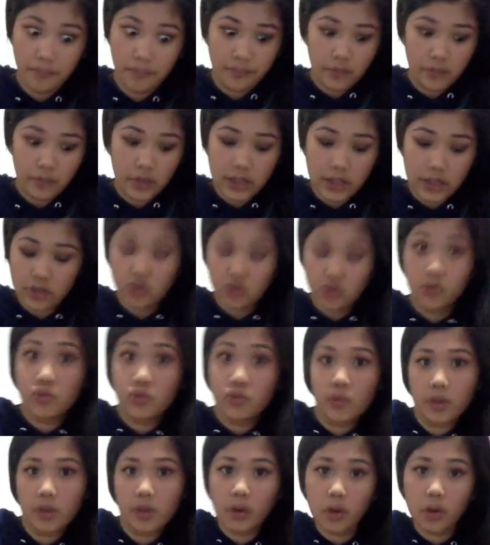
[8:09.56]
You guys are
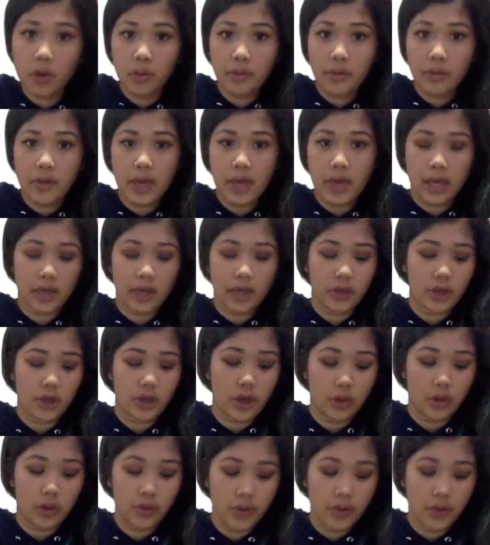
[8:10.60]
doing your own thing, you know?